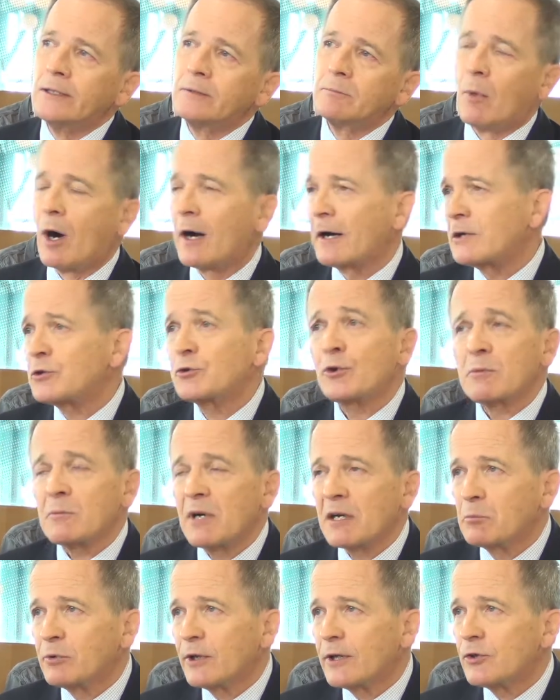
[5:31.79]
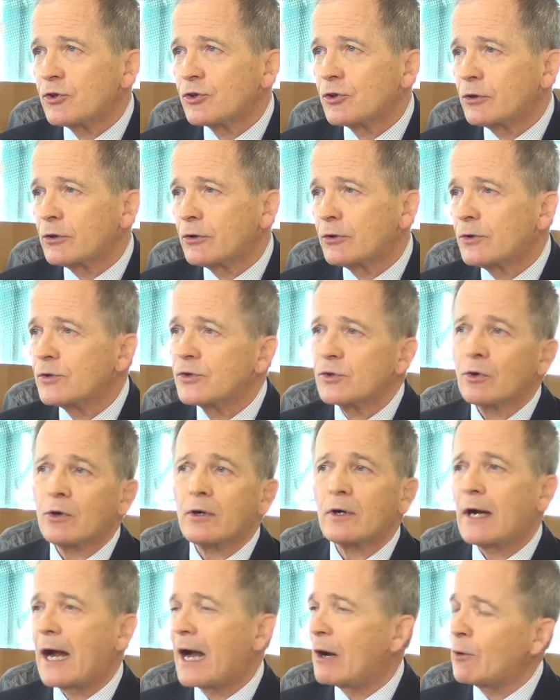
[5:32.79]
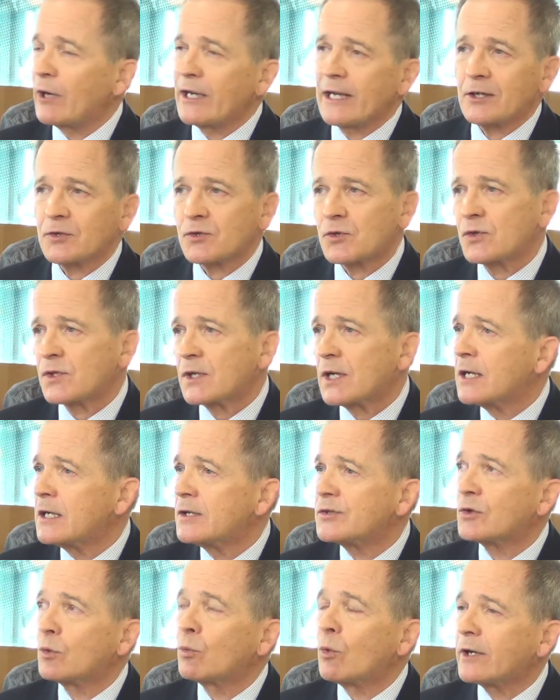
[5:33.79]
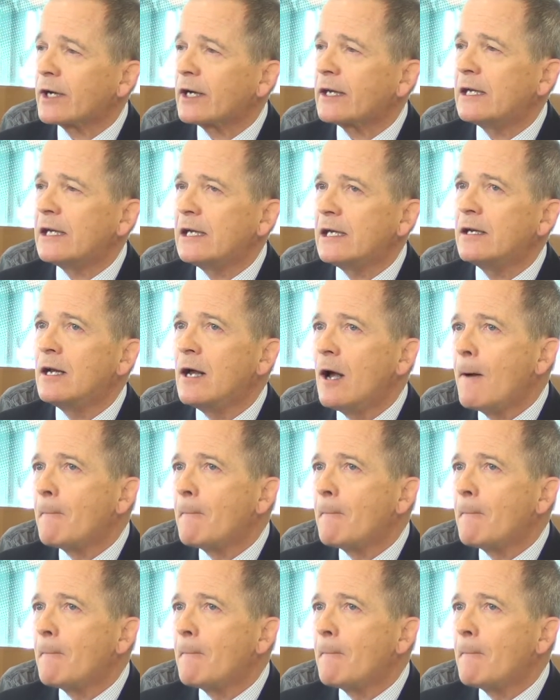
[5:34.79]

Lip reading: monitoring my blood sugars or how I exercise or what I eat.